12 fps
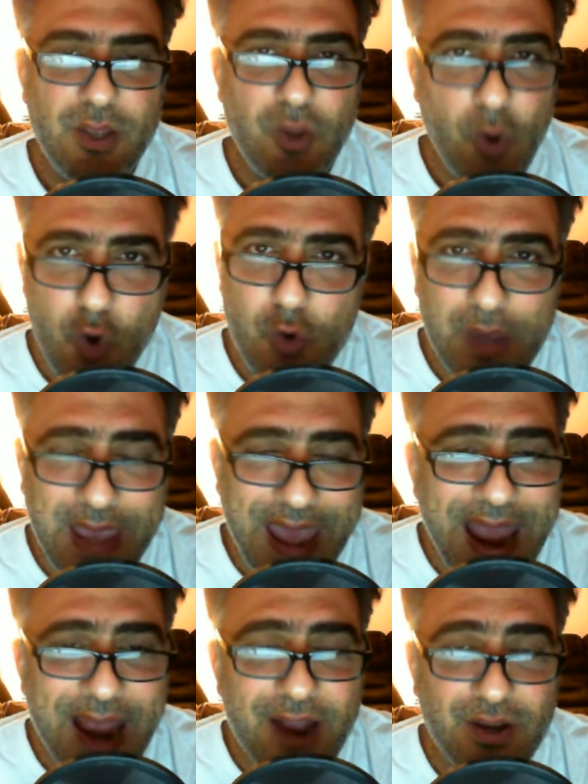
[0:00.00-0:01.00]
who
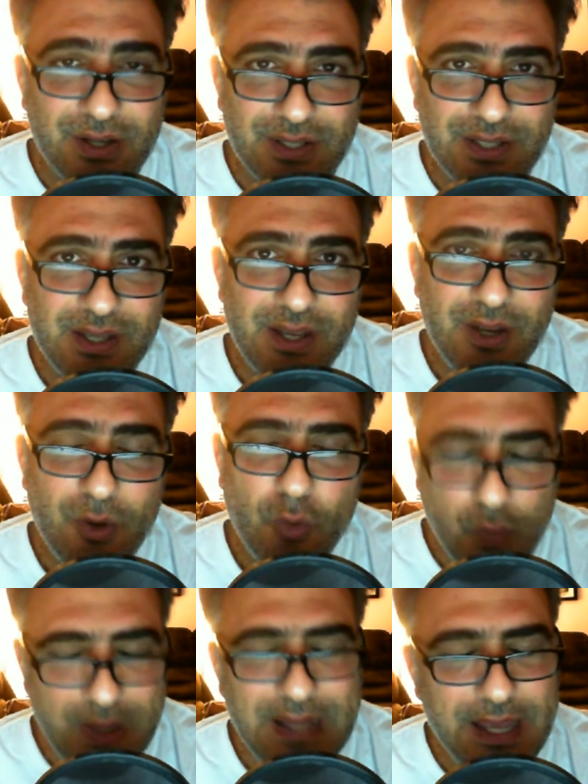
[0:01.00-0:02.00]
cares?
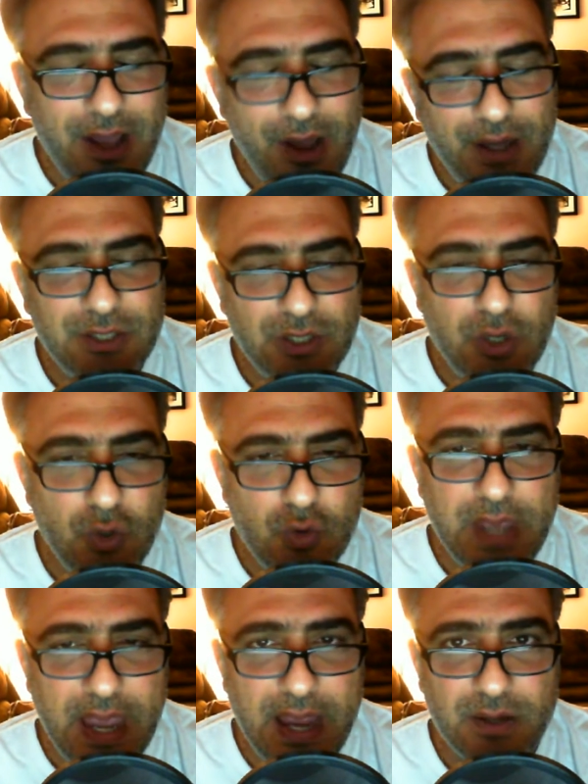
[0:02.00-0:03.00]
Really, honestly, who
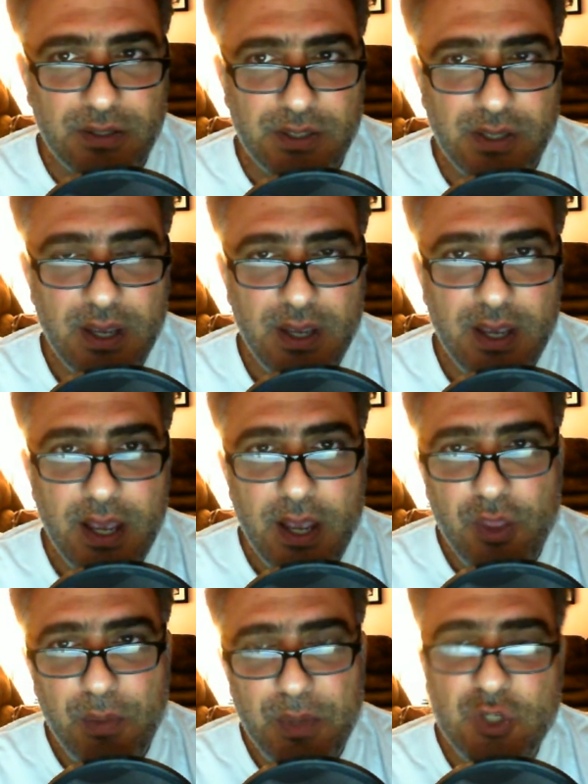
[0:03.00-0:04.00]
cares?
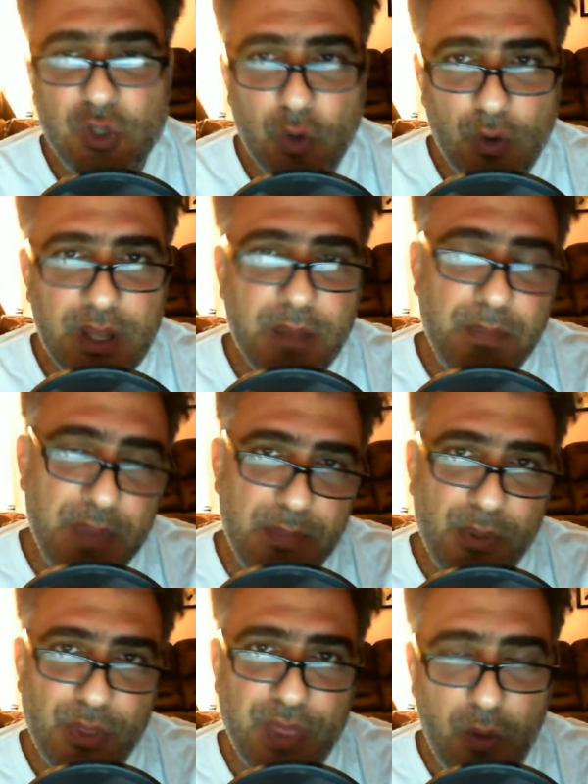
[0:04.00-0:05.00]
The majority of
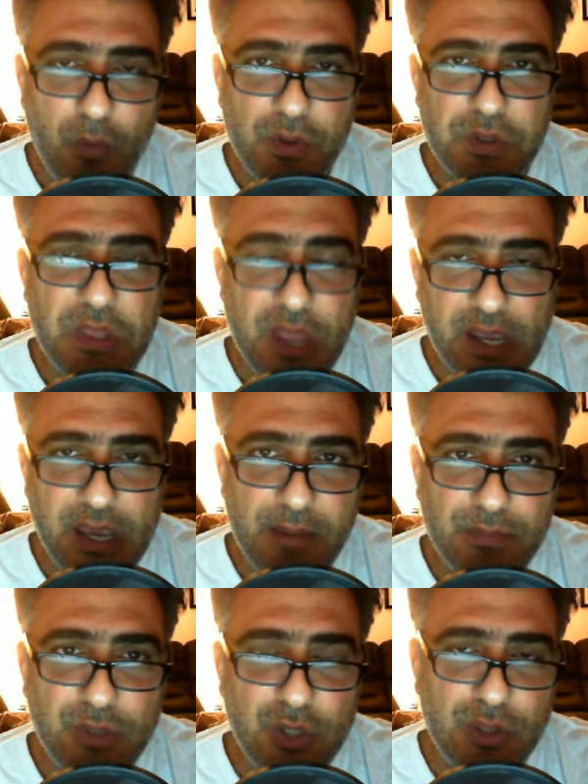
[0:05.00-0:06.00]
people that
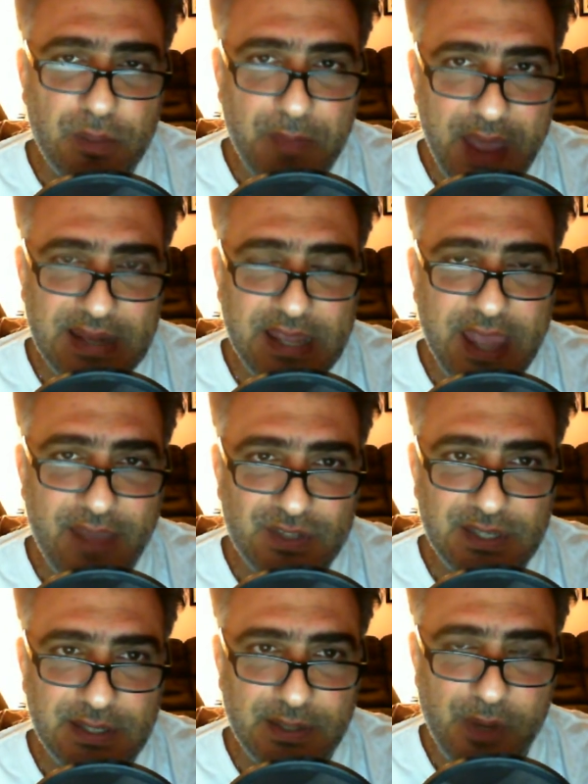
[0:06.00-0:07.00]
come to the Man Cave
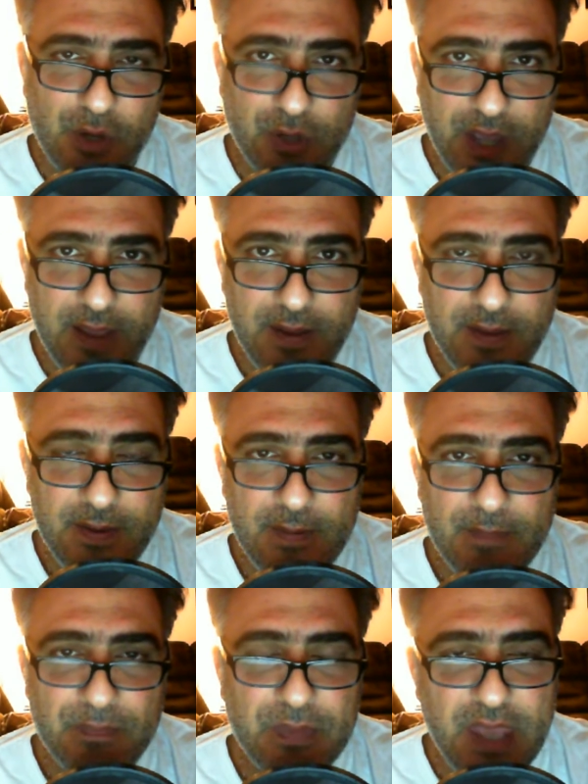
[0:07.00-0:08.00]
Cinema, okay,
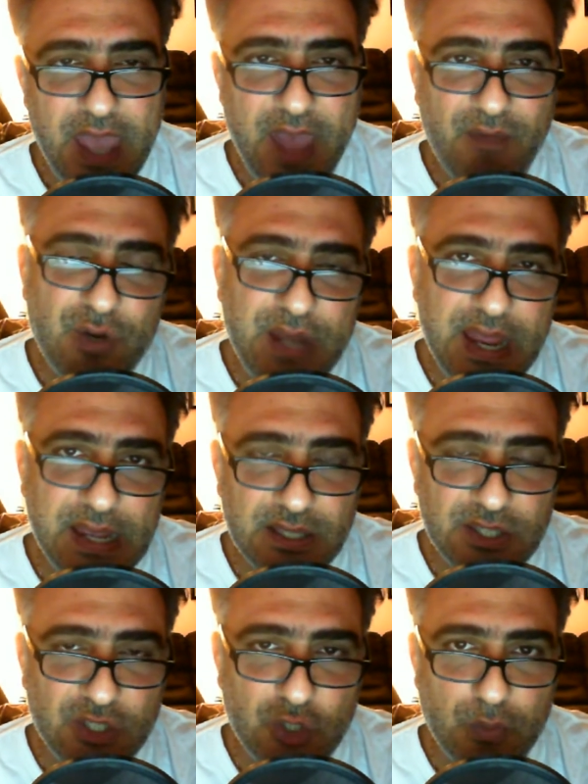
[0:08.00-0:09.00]
the everyday
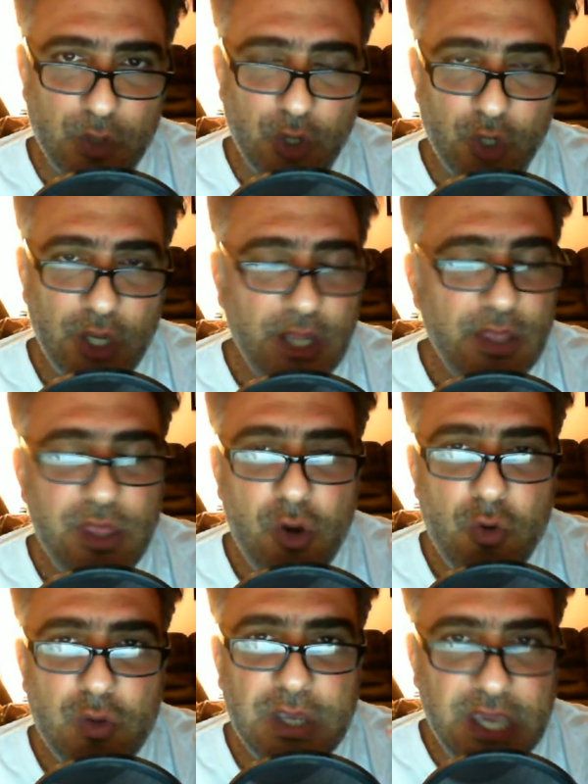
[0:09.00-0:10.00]
consumer, they
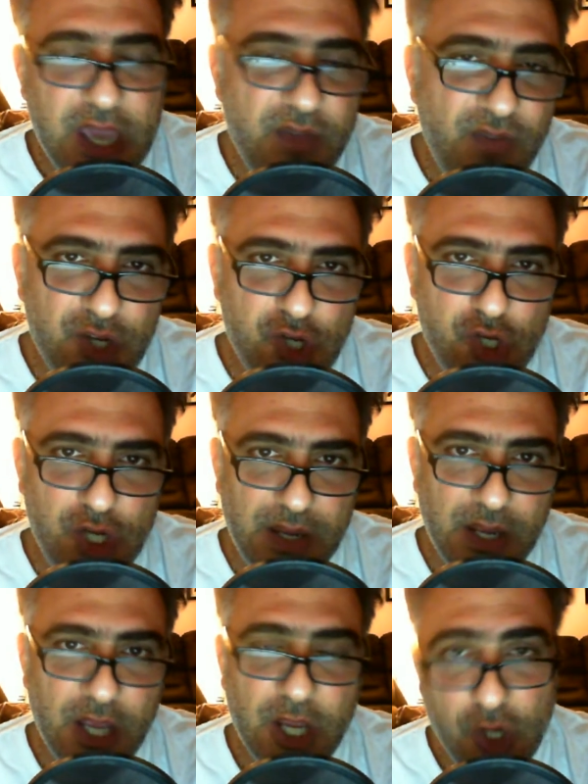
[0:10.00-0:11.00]
don't give a
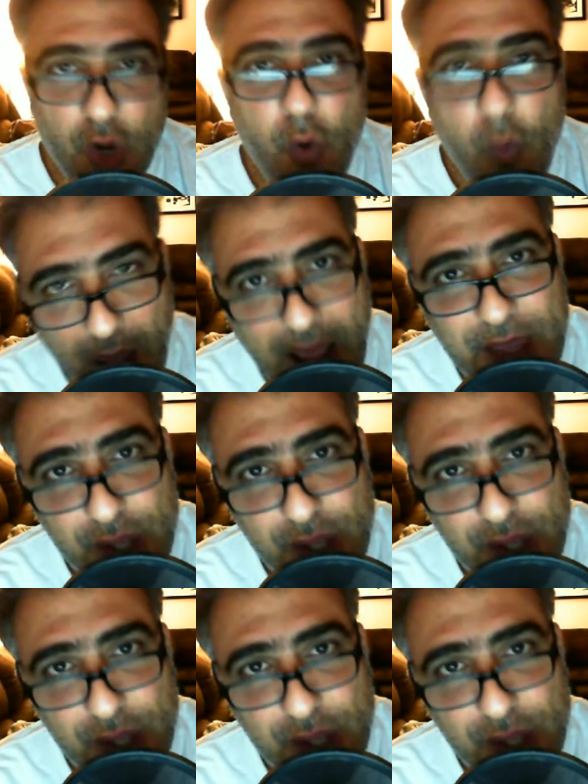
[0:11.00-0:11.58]
shit. You know why